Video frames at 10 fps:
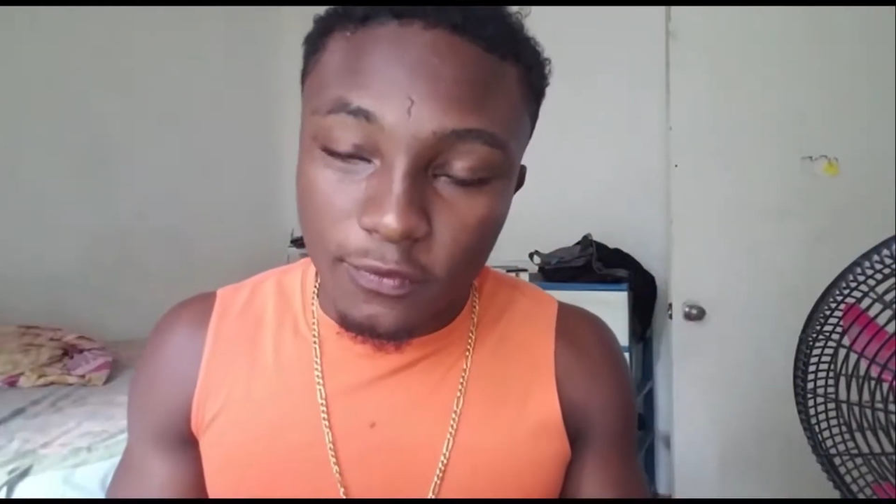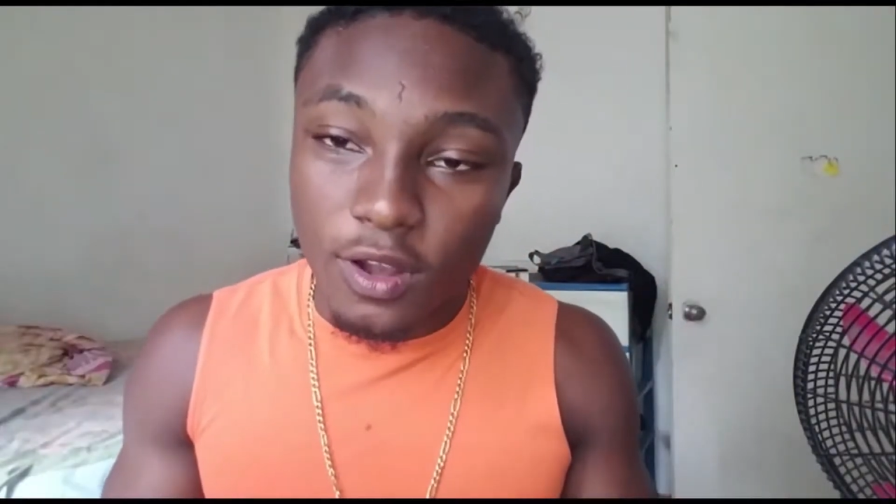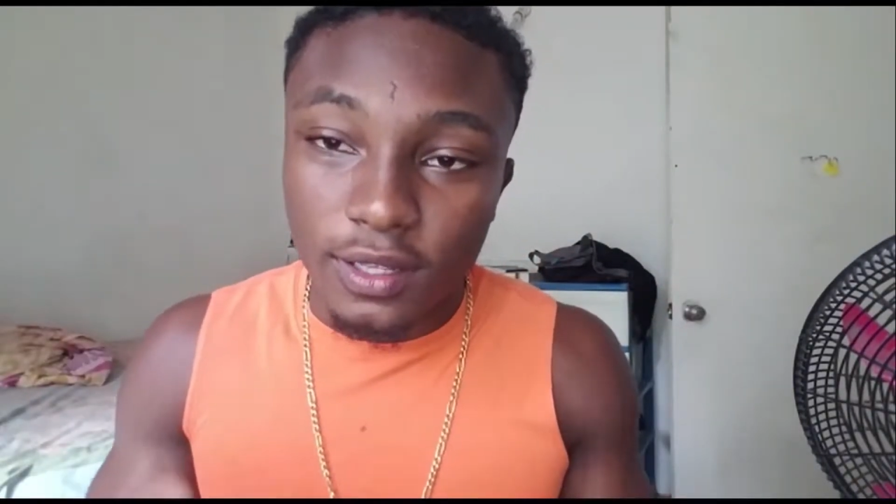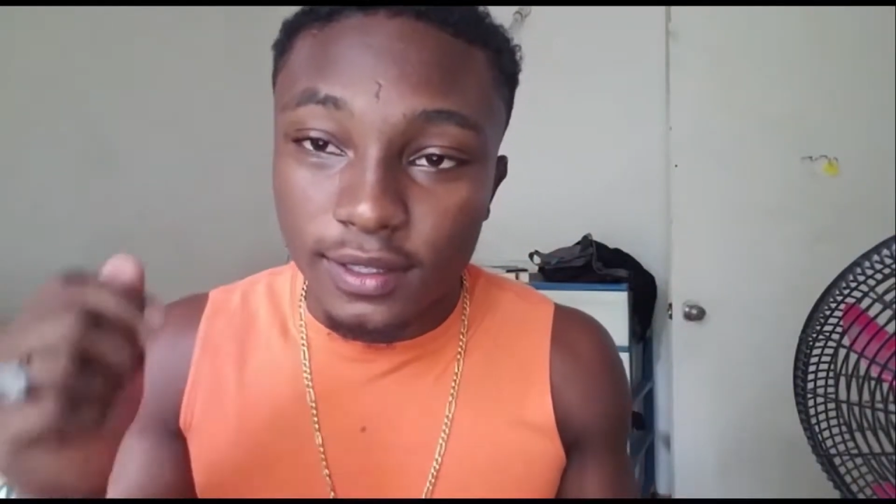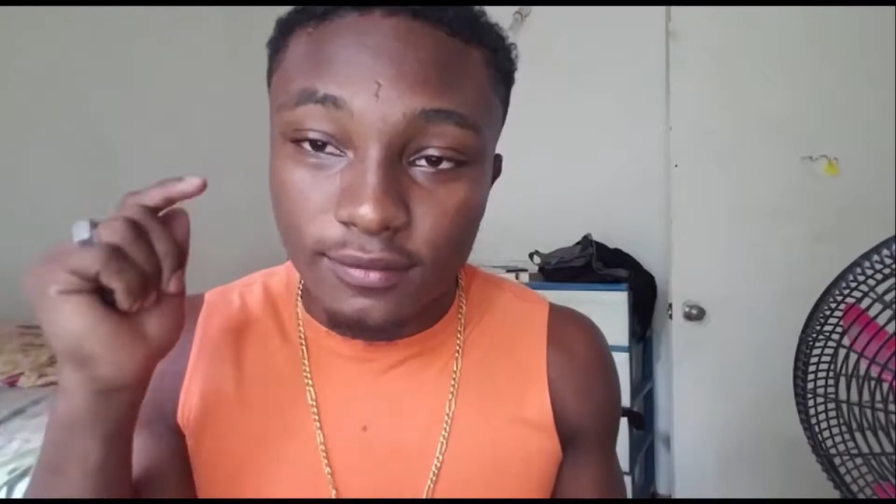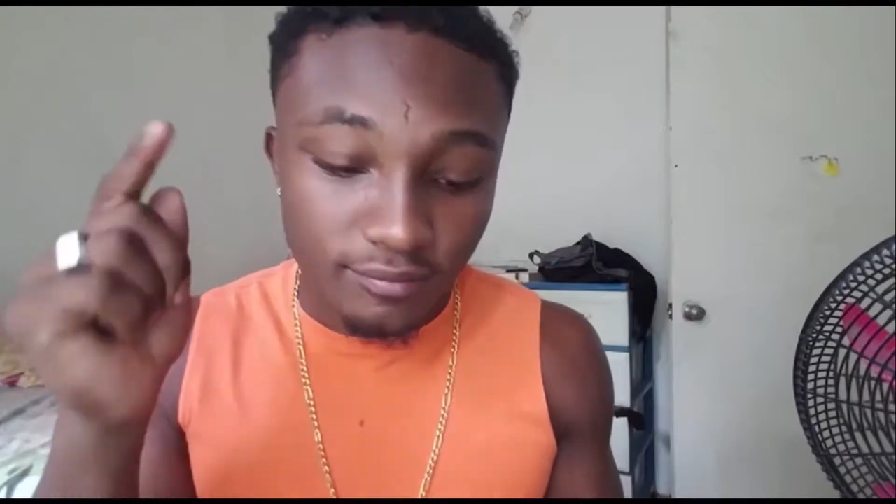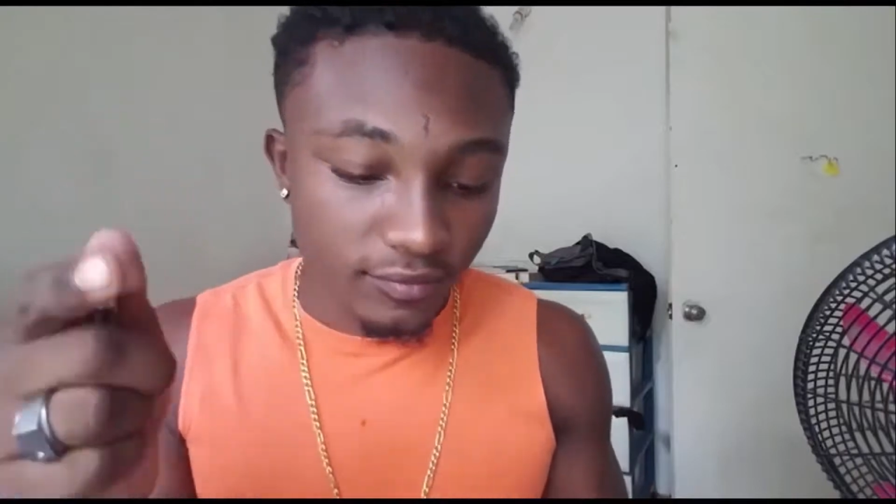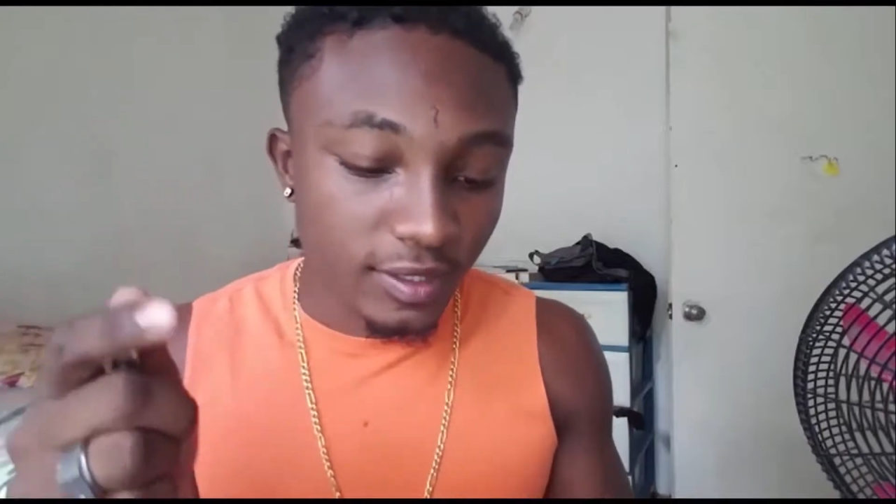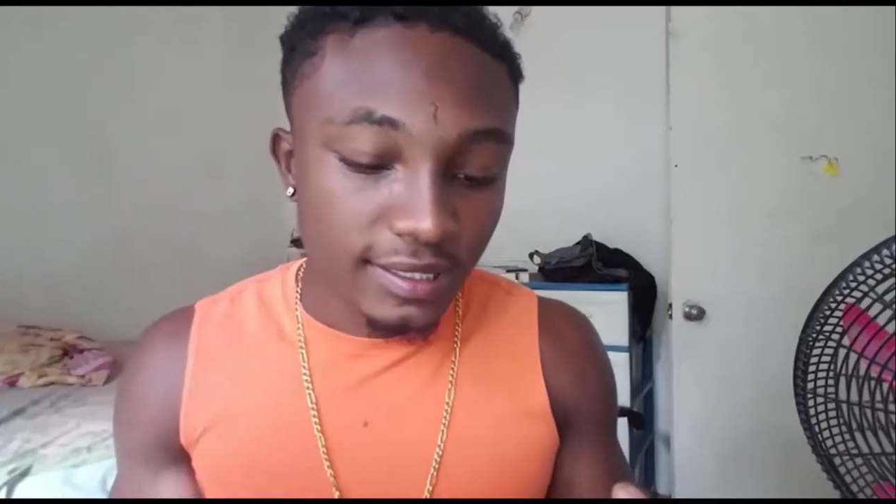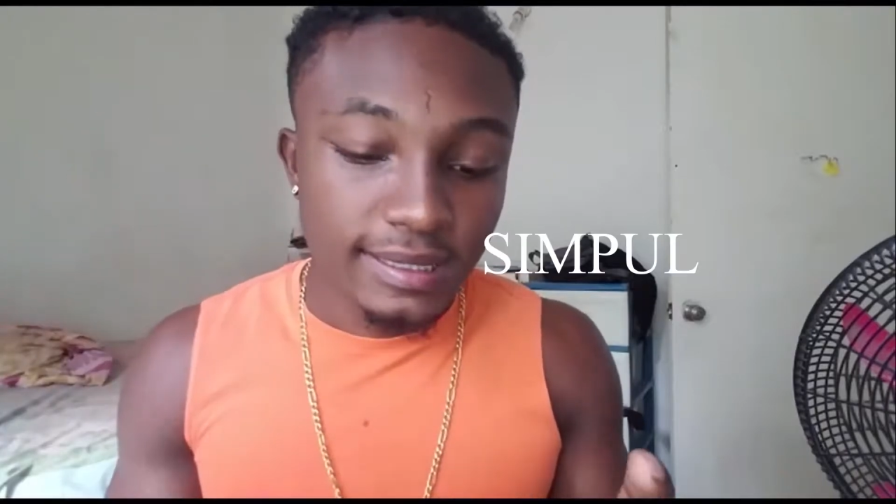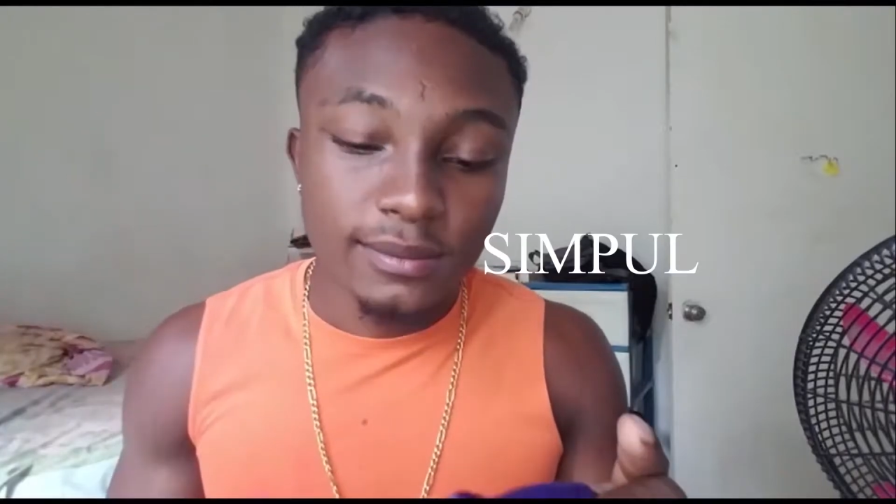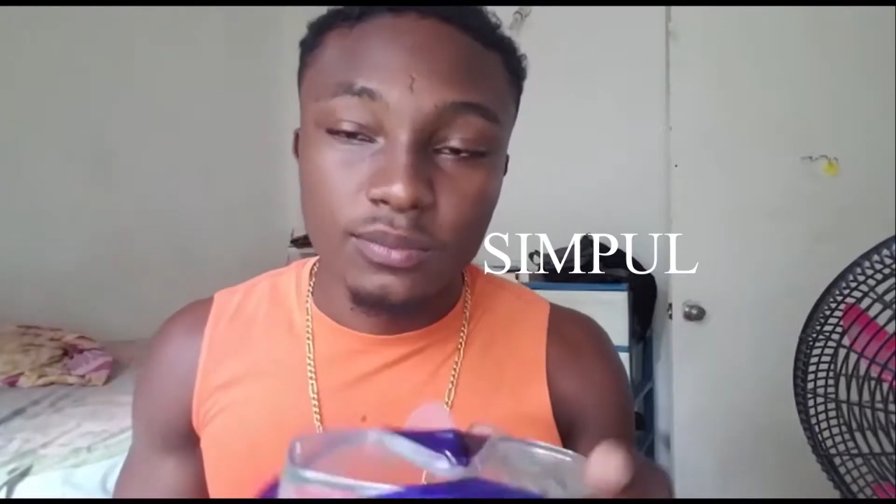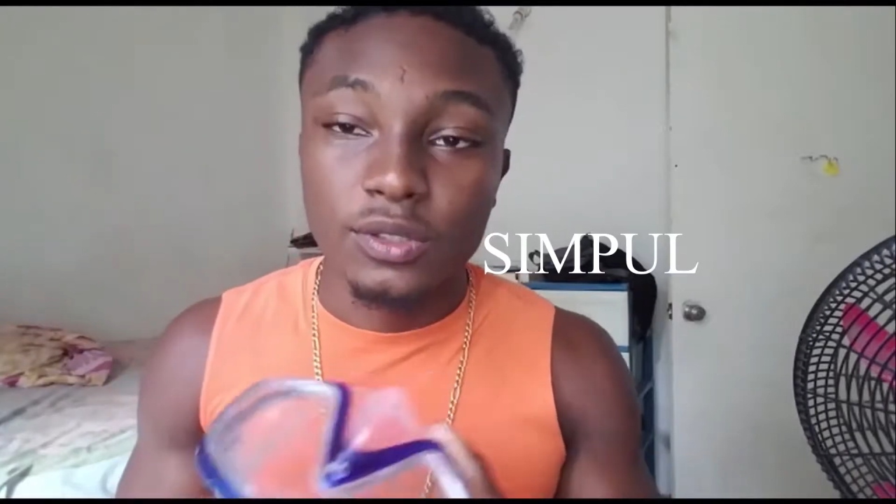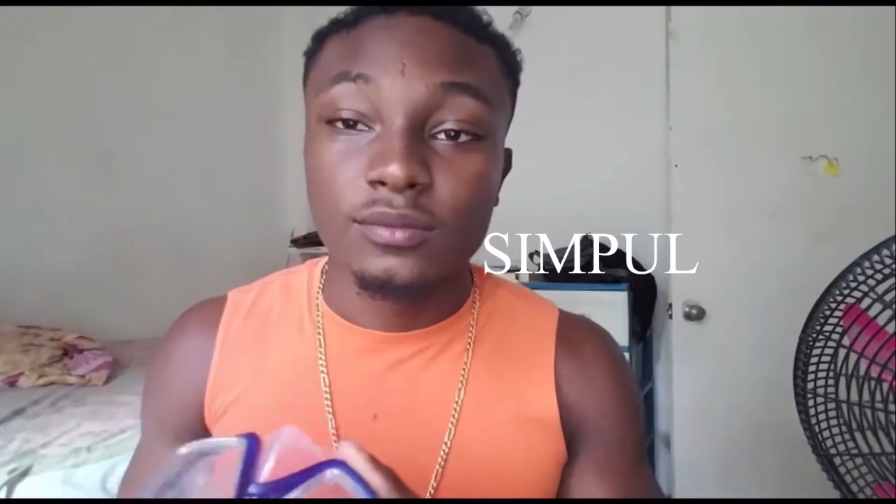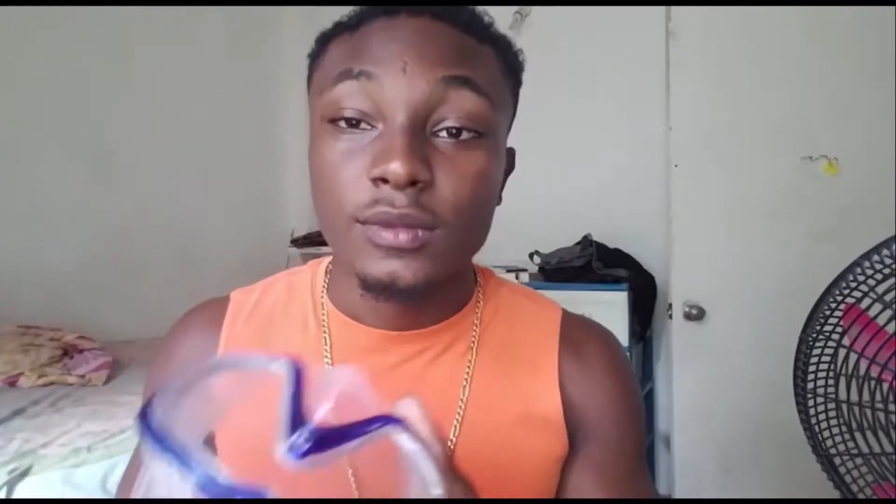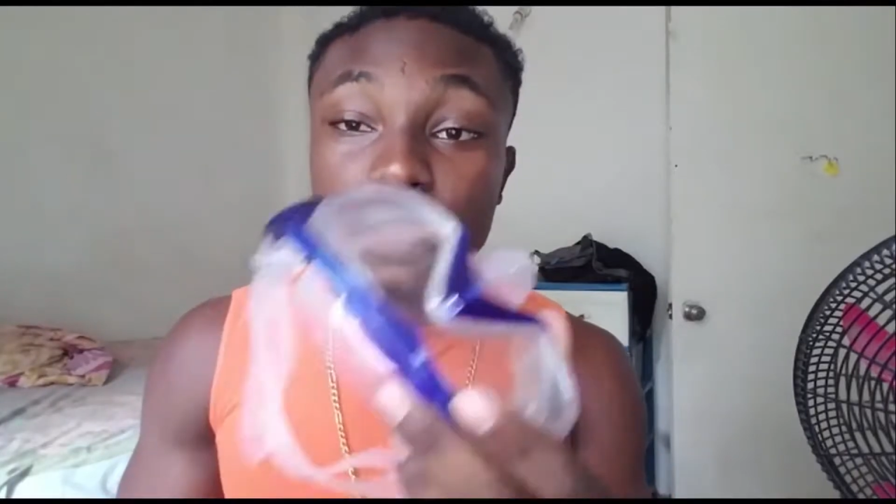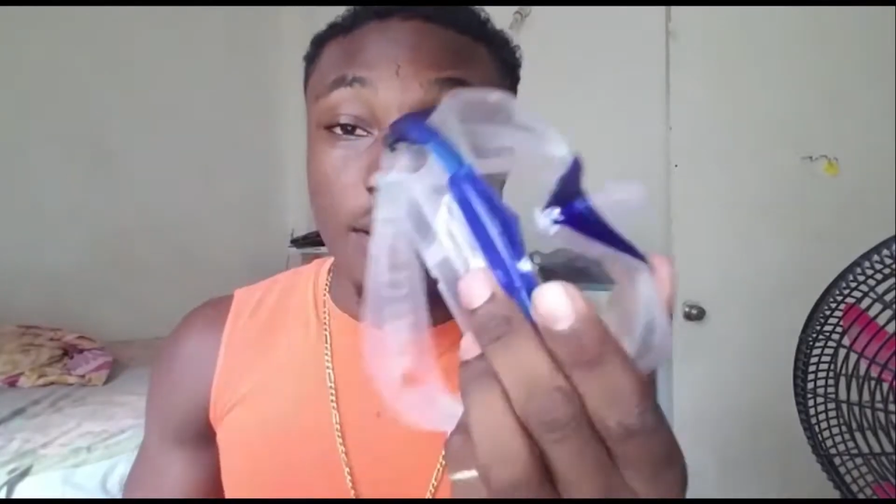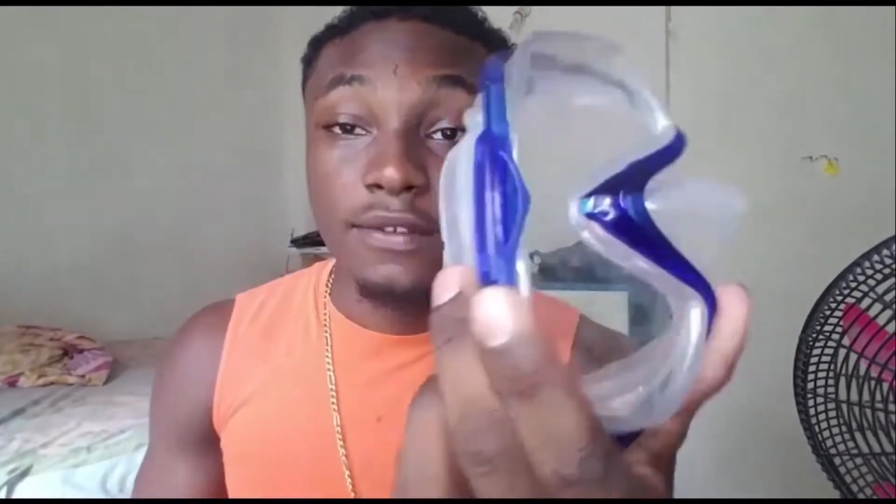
fogging. Simple. If